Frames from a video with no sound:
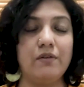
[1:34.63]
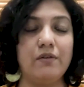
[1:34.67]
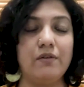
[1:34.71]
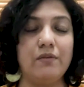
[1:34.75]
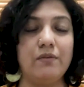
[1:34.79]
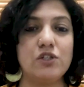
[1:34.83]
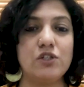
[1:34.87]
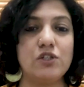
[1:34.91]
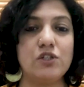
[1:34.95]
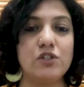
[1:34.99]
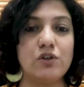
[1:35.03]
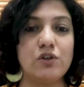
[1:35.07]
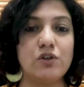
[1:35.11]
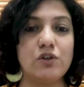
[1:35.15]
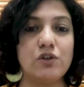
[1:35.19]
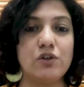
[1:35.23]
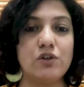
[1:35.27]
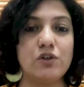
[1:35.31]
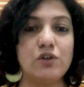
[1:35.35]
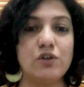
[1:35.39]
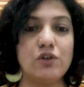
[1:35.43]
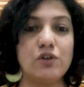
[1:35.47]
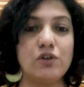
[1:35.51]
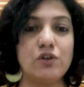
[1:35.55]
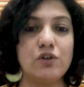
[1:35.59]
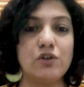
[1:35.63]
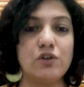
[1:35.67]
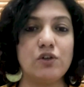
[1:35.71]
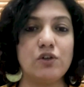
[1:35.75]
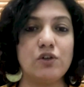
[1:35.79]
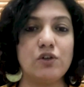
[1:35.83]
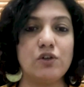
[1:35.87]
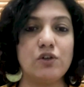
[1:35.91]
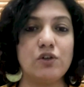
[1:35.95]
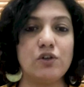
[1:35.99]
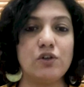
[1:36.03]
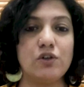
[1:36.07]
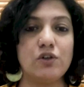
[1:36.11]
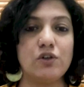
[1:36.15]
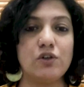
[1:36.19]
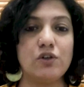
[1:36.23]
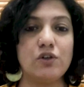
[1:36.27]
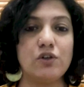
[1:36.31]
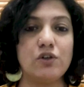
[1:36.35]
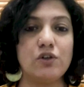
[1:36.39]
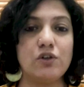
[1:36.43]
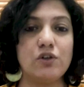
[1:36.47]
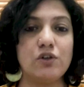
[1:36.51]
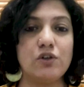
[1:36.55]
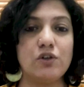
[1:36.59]
stages of dementia is
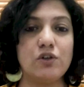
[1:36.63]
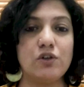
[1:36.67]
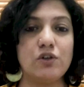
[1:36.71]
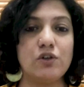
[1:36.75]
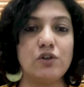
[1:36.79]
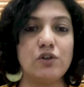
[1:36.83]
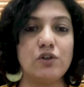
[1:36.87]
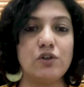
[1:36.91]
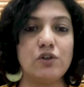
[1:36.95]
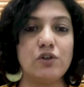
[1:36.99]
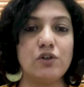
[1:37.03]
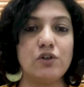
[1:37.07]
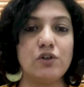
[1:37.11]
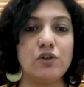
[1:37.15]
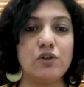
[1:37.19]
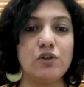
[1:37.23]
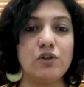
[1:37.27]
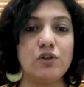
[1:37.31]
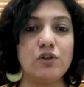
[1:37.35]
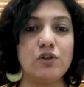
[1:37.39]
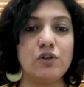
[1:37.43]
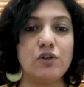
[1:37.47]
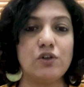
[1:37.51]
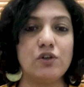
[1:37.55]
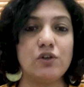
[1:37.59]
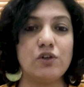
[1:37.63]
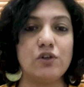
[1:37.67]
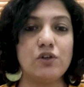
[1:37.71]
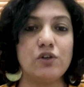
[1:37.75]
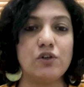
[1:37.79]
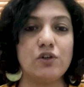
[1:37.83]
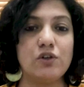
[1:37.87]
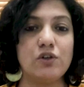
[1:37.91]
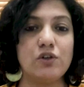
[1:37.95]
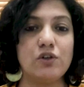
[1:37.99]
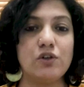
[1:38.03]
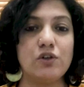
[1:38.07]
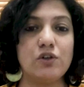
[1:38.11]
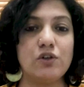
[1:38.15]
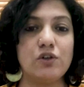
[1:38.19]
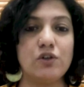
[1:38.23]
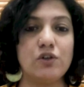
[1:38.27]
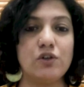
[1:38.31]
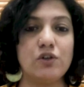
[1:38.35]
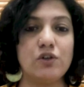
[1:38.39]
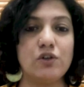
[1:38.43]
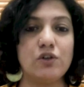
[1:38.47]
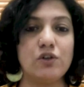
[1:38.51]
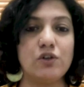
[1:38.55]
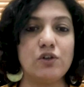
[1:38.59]
quite common.
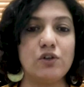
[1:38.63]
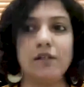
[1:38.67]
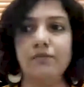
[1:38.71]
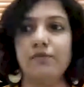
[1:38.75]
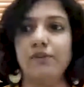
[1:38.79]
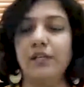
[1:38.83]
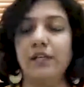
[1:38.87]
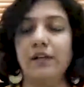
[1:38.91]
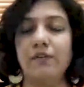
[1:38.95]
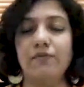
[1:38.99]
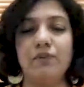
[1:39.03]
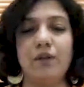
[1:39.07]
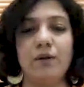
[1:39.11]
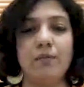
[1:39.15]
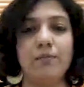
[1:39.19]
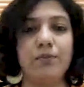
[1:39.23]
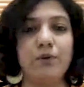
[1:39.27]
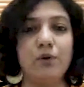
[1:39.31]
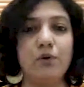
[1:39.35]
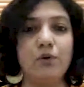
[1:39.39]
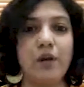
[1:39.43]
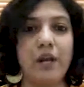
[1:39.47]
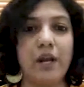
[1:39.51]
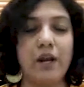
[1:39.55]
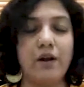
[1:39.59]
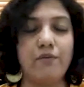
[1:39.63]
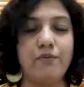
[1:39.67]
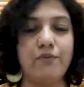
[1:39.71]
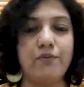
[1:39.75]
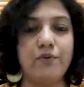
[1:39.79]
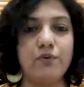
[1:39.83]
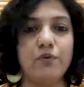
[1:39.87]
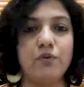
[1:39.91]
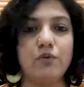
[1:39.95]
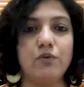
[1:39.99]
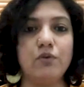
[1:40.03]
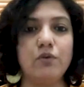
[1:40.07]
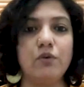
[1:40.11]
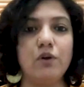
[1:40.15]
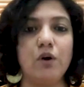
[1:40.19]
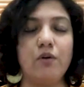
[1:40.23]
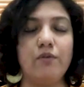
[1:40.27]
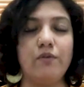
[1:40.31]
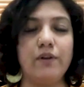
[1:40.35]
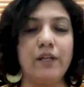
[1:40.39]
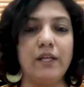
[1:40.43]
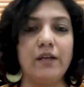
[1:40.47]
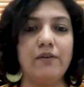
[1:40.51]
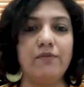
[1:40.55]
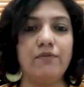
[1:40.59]
So either we give them pureed
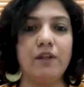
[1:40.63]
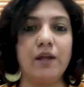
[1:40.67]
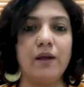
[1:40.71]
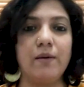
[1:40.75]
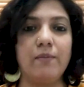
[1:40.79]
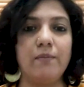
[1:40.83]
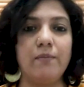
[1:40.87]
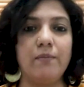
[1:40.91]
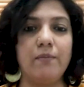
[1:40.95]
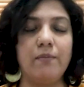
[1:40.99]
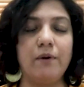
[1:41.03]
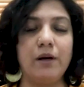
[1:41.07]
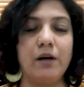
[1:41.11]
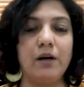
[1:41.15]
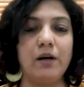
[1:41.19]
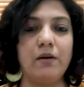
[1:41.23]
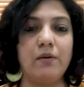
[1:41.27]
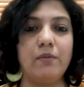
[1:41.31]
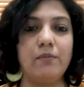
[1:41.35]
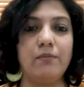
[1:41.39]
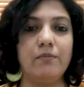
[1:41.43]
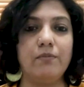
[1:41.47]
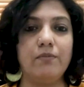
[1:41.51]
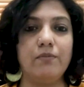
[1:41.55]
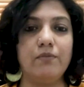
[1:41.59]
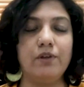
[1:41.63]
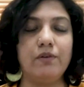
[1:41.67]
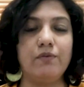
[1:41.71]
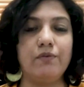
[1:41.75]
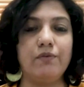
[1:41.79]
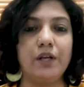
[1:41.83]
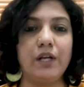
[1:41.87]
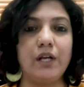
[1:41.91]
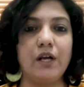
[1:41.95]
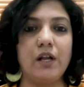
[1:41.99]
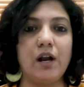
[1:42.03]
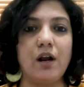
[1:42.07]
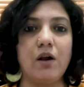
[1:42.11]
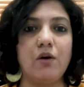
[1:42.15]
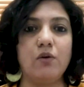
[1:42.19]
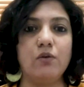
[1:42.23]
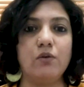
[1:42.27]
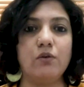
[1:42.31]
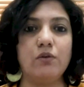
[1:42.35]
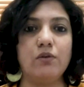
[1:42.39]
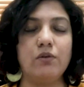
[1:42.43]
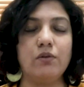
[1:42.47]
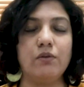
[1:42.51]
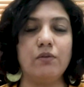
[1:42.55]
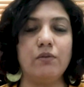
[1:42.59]
food, or we figure
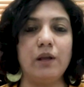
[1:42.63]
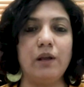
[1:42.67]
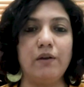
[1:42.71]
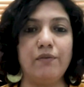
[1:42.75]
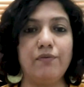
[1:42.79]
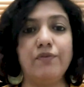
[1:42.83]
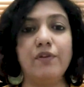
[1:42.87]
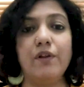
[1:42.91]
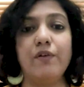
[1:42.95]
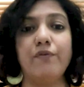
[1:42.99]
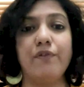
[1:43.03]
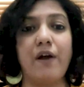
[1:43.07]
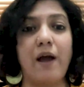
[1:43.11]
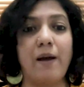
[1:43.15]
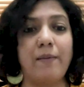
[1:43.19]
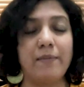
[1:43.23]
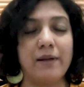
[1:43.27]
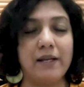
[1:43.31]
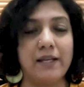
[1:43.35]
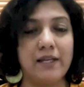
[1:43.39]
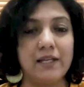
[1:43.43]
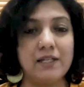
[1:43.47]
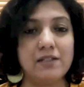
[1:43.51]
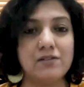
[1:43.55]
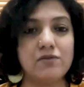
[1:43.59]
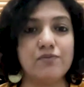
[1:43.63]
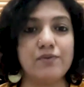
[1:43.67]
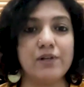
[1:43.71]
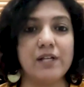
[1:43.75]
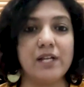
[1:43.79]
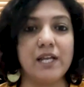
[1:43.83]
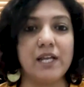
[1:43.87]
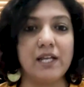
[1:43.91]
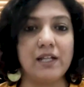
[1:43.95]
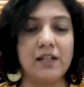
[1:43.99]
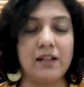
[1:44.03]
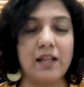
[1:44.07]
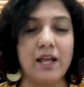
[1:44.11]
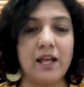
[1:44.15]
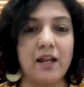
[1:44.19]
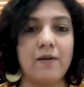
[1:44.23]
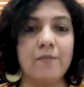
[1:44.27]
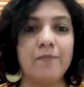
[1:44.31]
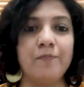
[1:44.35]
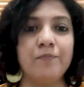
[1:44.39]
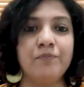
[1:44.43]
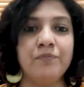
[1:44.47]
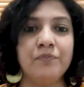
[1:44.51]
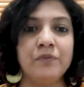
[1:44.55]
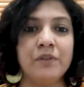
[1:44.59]
out if the family is willing,
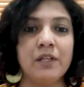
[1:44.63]
then